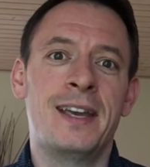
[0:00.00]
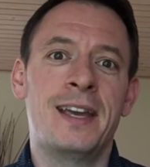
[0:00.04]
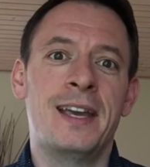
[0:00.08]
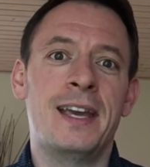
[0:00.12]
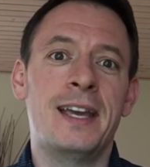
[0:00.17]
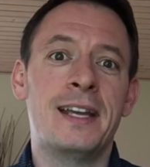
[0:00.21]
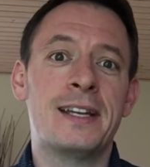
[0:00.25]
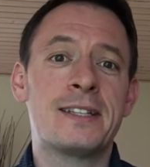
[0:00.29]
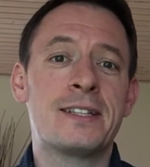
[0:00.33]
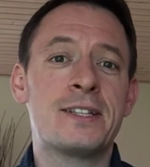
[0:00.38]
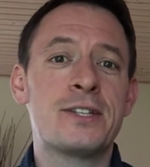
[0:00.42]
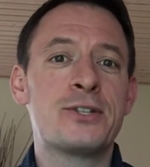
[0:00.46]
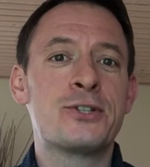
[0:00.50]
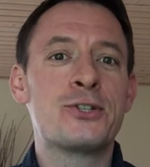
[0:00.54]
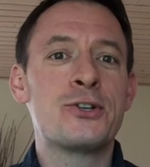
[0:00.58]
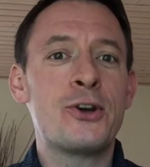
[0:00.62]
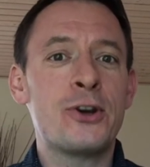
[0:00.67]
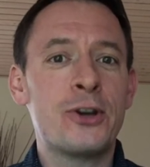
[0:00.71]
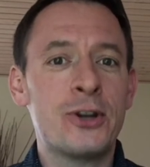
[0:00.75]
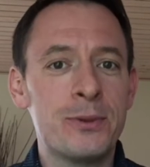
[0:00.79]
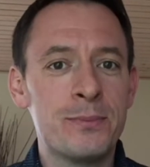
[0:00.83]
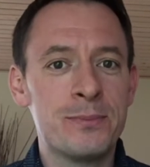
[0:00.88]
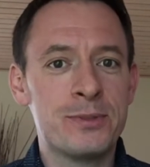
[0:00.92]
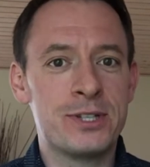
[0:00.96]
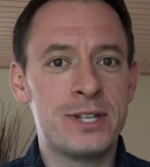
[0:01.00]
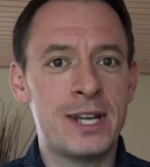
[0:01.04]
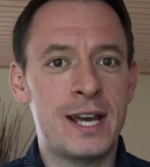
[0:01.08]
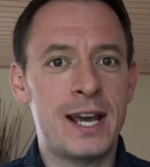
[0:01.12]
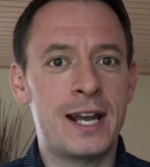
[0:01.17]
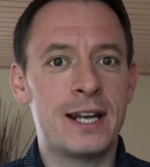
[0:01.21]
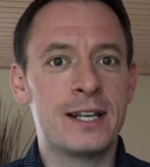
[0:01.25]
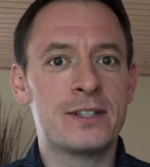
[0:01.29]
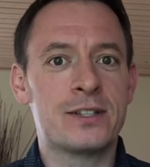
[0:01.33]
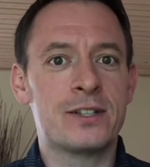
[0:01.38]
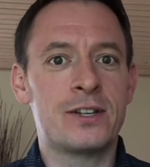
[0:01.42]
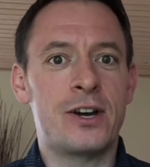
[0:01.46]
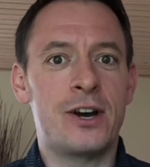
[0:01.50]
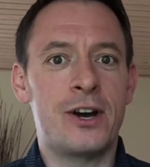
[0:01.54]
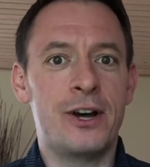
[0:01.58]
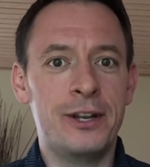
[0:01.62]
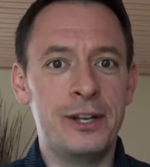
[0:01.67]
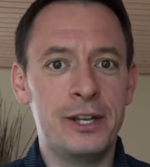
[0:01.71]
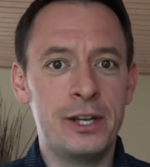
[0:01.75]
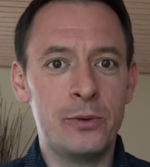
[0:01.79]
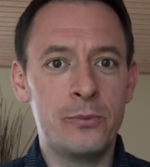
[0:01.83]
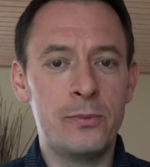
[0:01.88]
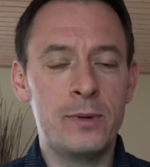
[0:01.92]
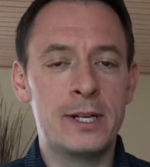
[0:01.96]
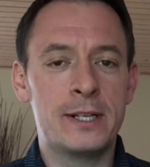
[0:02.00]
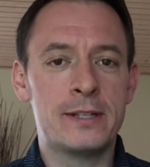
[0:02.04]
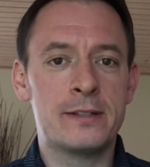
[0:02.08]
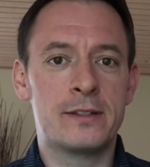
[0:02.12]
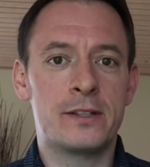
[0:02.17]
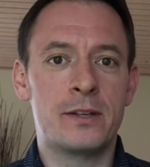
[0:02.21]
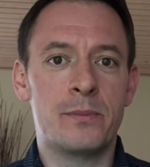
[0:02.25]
It's the circumstance under which